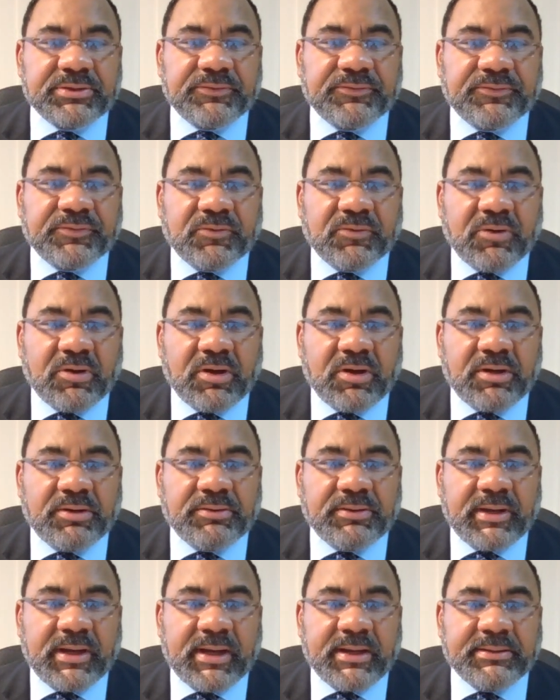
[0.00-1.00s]

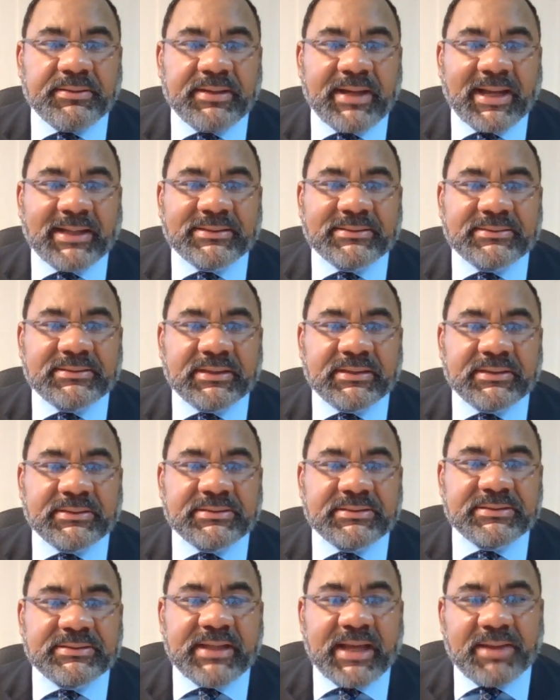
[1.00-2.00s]
for our next
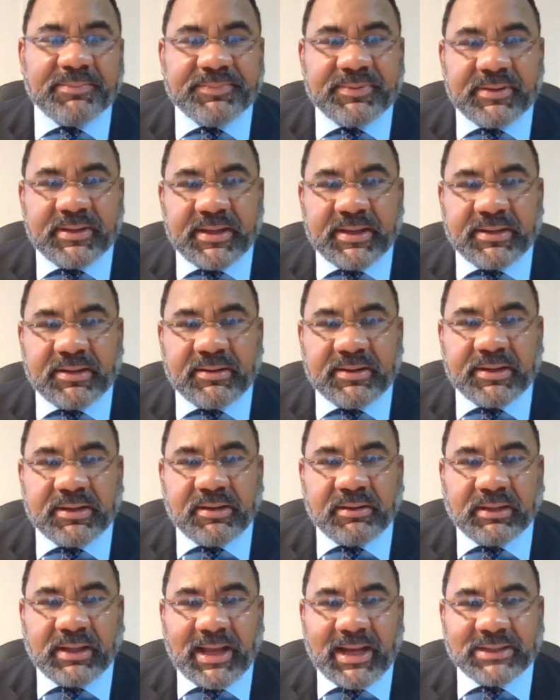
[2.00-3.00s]
step in
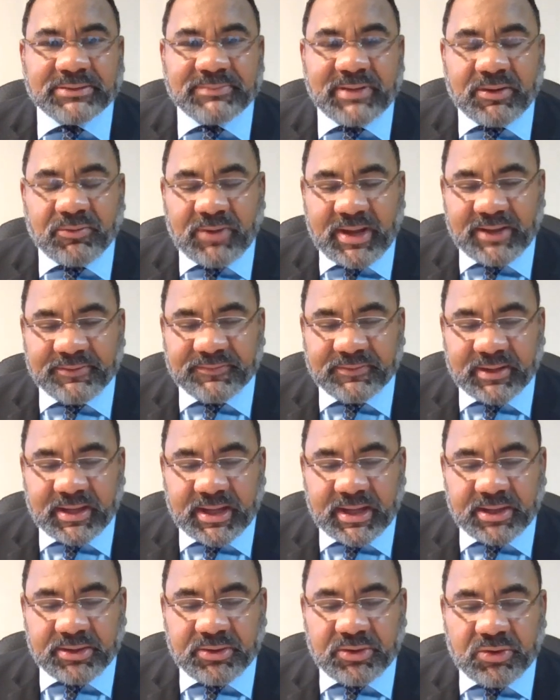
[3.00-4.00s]
our lives, my wife and
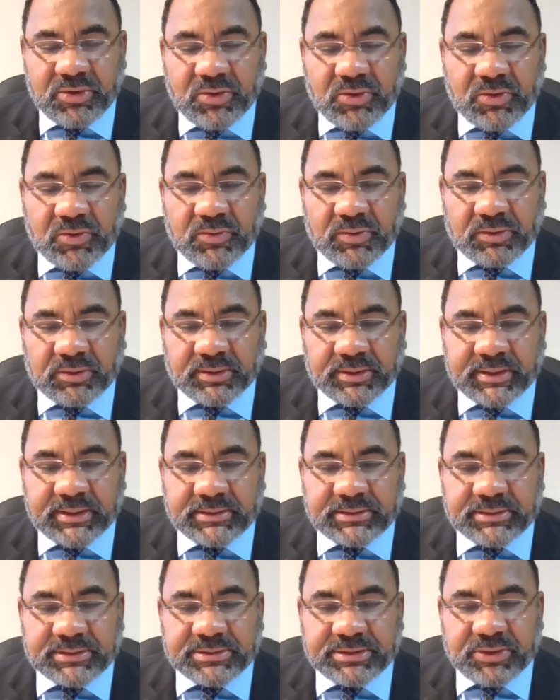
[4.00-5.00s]
I were
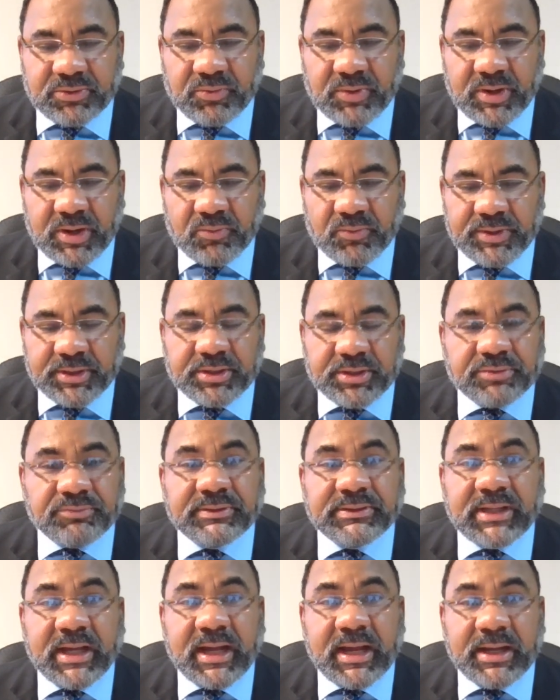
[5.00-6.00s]
looking to see where we could
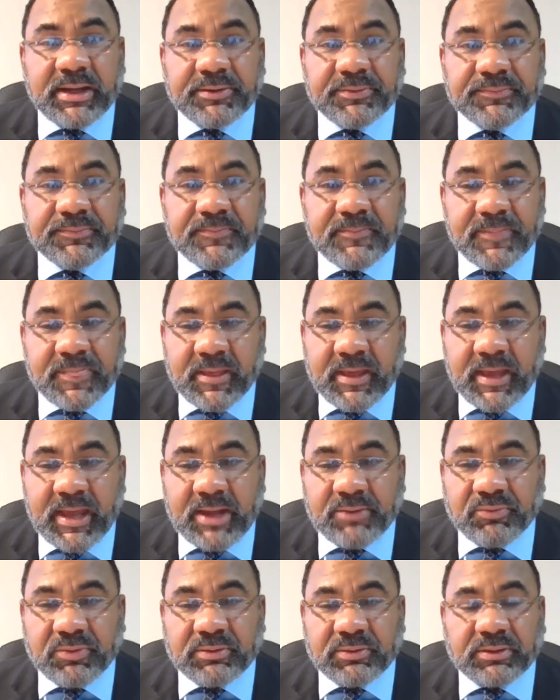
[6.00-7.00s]
retire.
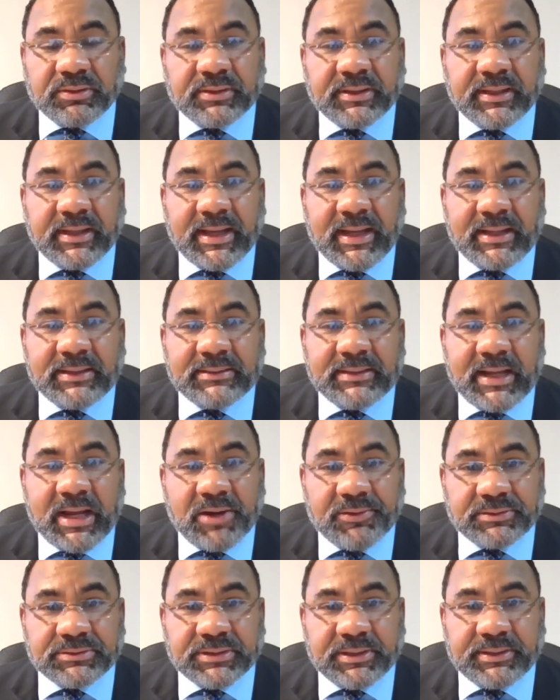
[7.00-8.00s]
And we were looking at
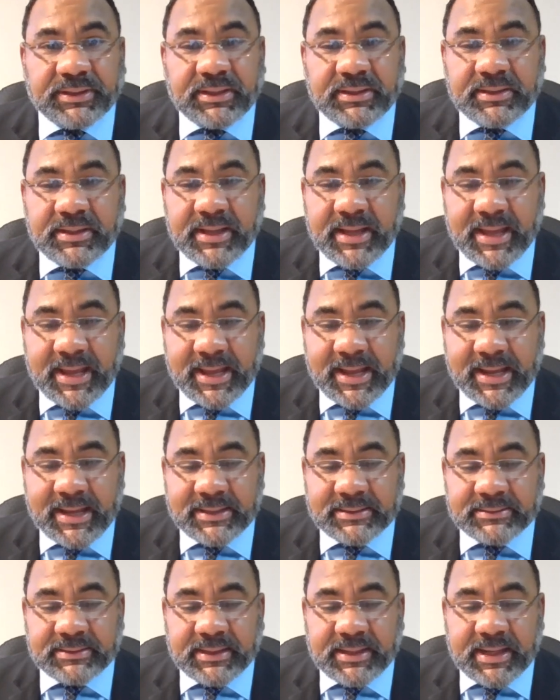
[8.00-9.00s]
Arizona,
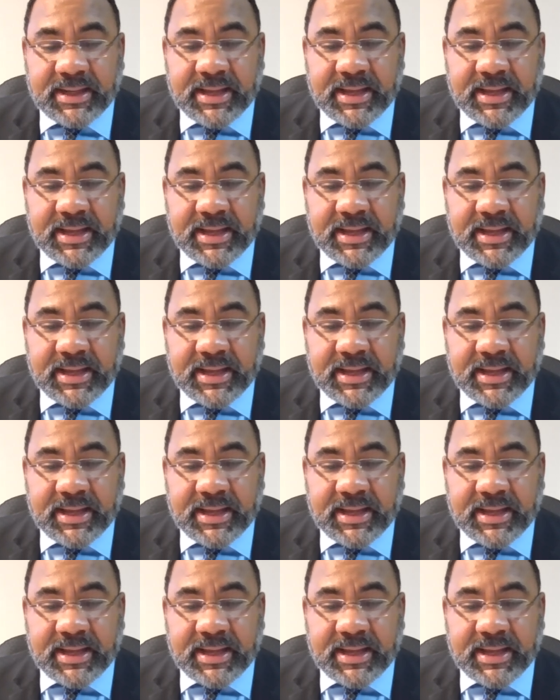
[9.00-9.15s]
and